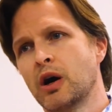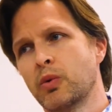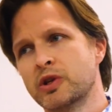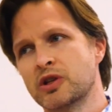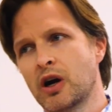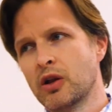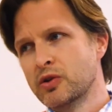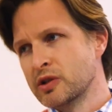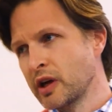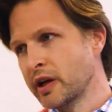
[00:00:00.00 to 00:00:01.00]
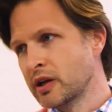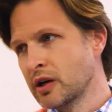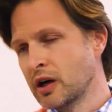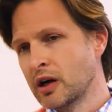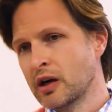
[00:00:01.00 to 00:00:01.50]
with scholars like
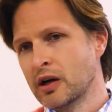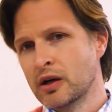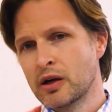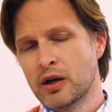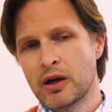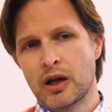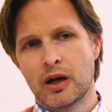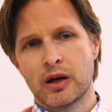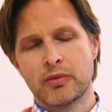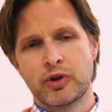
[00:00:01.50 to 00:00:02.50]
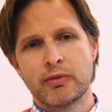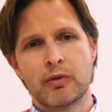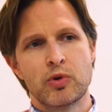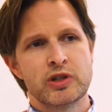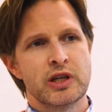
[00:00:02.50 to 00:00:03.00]
Ibrahim
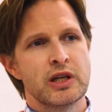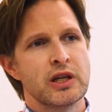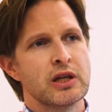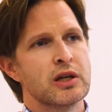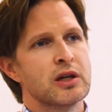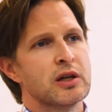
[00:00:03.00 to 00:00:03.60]
al-Muzani,